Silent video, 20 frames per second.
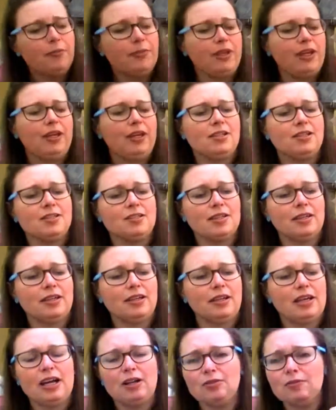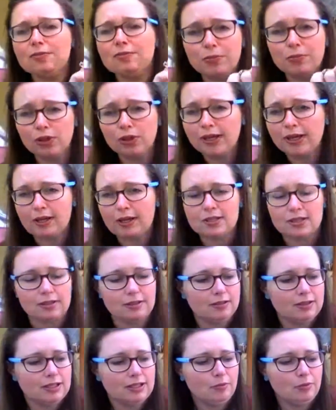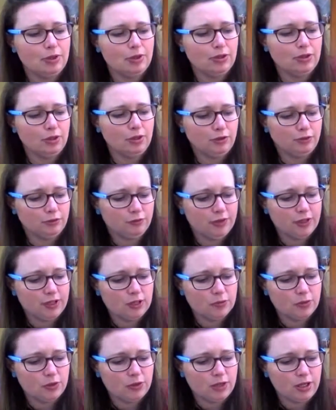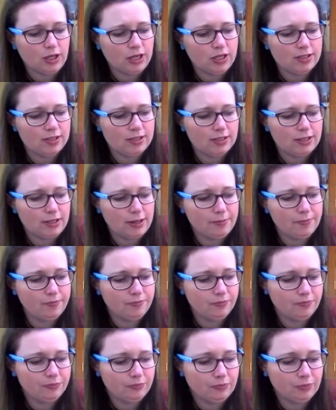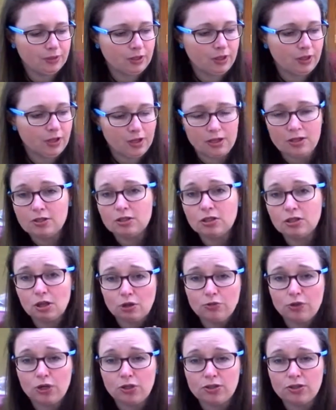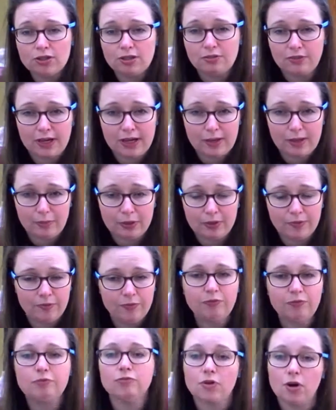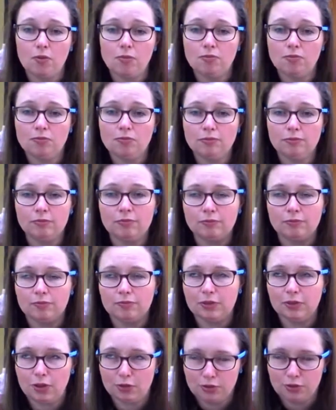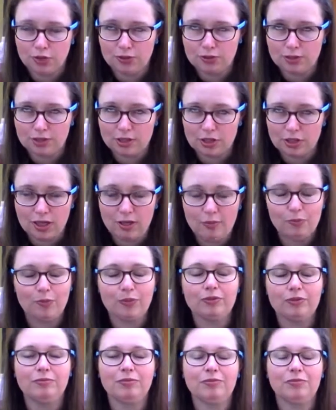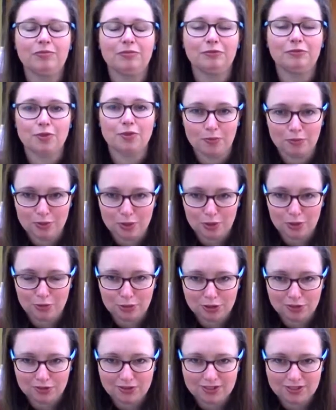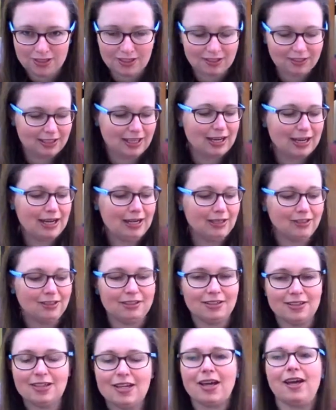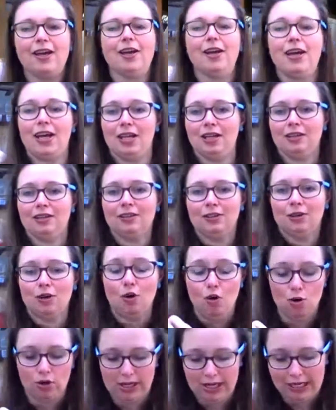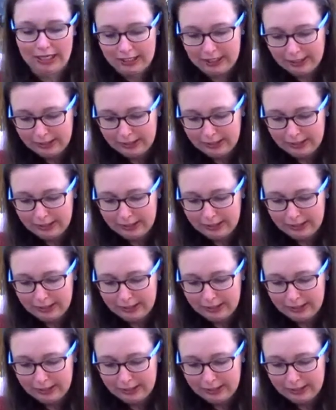It's I'll put links down below for this one. It's North Ronaldsay fibre from North Ronaldsay sheep from North Ronaldsay Island in Orkney.